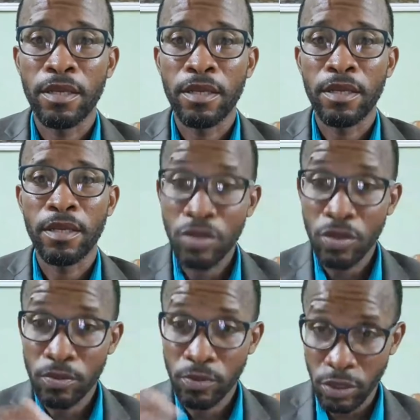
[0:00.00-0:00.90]

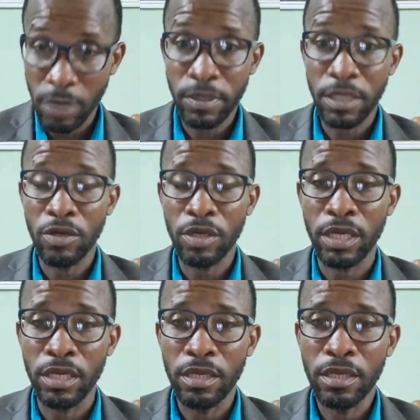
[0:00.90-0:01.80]
So Trump said,
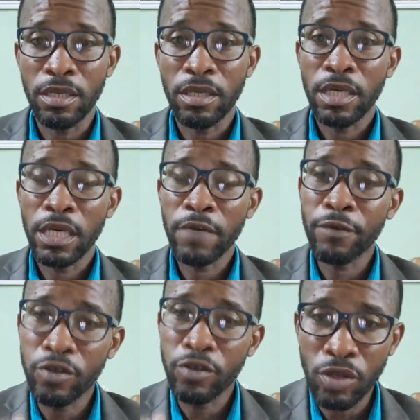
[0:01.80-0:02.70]
okay, if
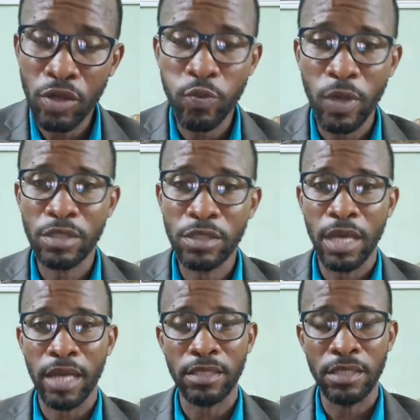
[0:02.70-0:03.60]
you don't want to
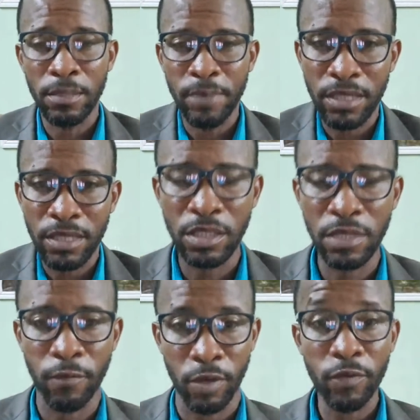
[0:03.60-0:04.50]
act in the best interest
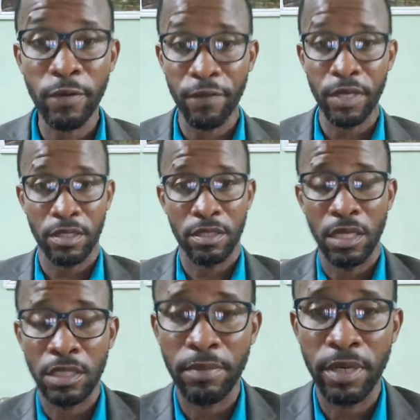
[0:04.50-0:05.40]
of what we feel
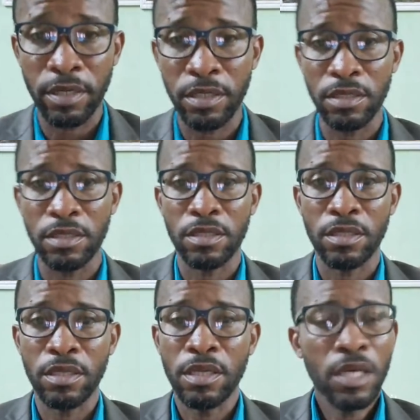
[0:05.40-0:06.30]
as Americans,
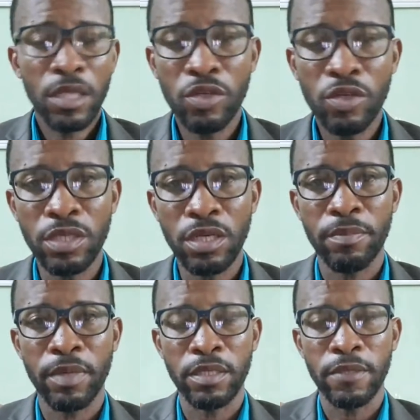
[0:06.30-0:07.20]
don't take our
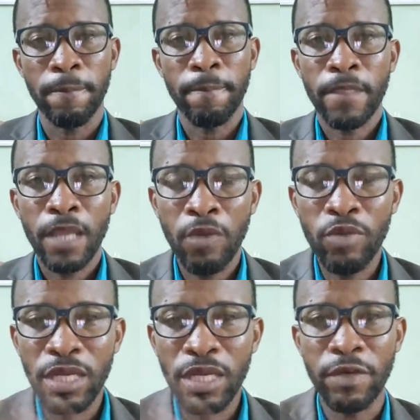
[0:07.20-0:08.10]
money, and
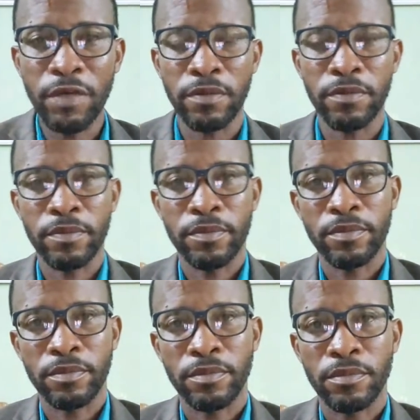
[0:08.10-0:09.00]
we're leaving.
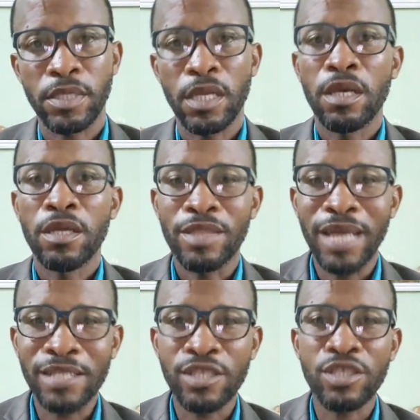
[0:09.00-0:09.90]

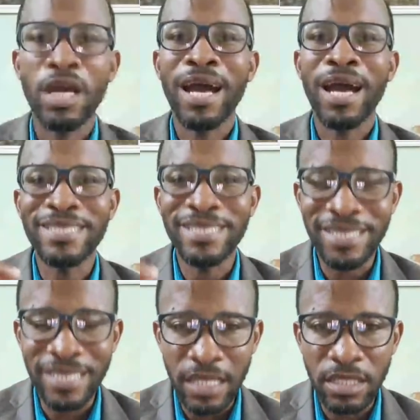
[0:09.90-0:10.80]
That's a
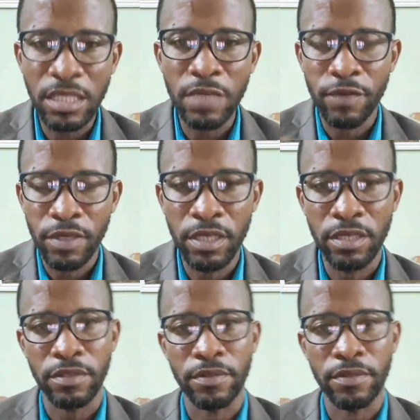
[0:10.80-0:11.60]
decisive leader.